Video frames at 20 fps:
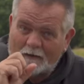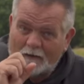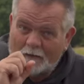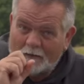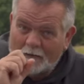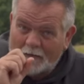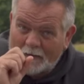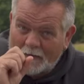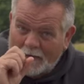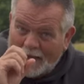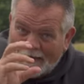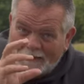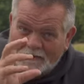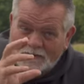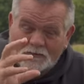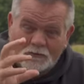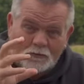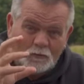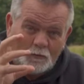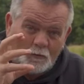and the
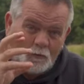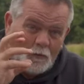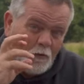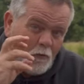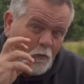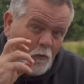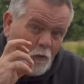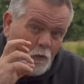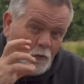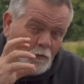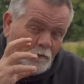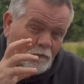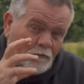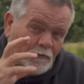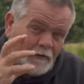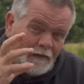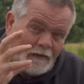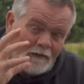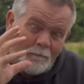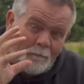actual, all of
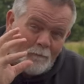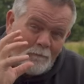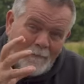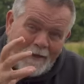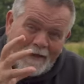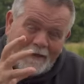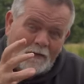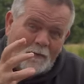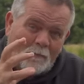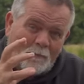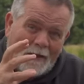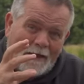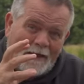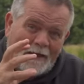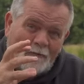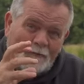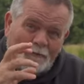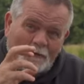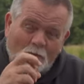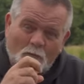the maggot
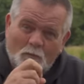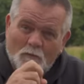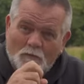powder